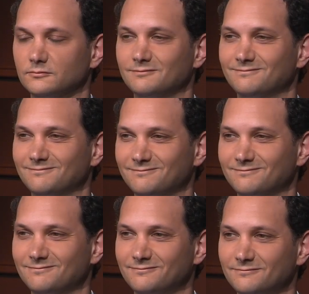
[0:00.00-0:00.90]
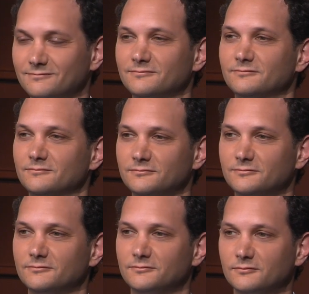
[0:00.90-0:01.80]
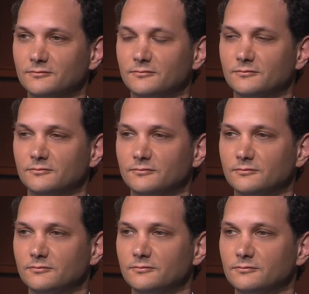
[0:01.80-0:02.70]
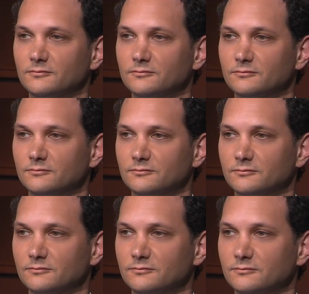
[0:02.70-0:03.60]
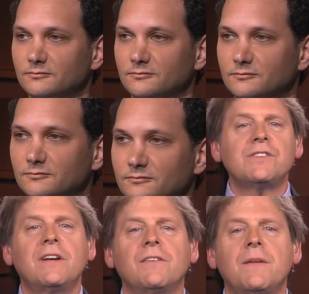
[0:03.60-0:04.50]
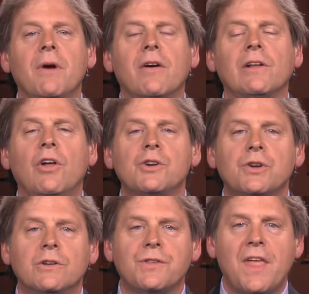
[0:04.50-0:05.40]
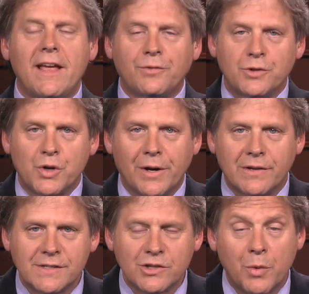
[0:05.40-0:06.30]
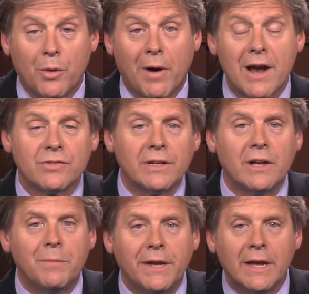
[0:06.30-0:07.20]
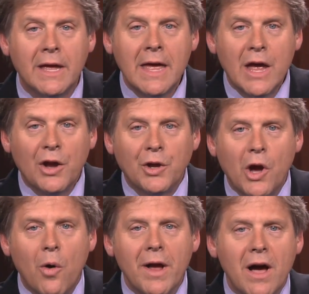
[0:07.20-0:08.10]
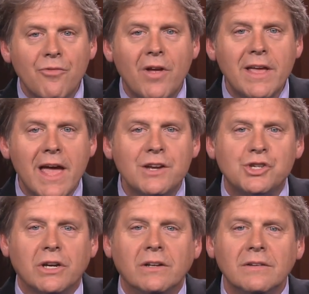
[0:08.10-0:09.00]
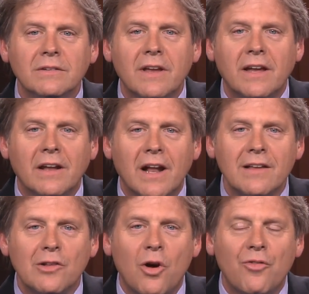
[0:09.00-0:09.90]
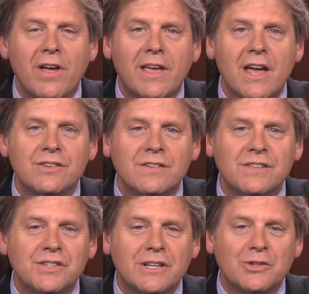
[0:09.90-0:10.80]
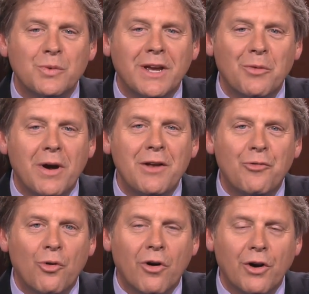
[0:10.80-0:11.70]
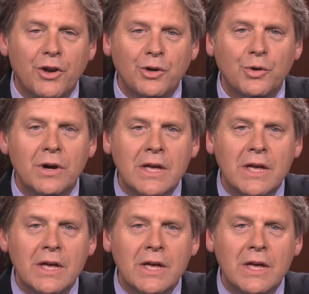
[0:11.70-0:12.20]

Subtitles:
Goldshaw joining us tonight with Salmons and Goldshaw, also in Philadelphia. And for all of us here at the American Law Journal, thanks for joining us. This week, we're actually going to be going on vacation, taking a nice long vacation this year as we get ready for our new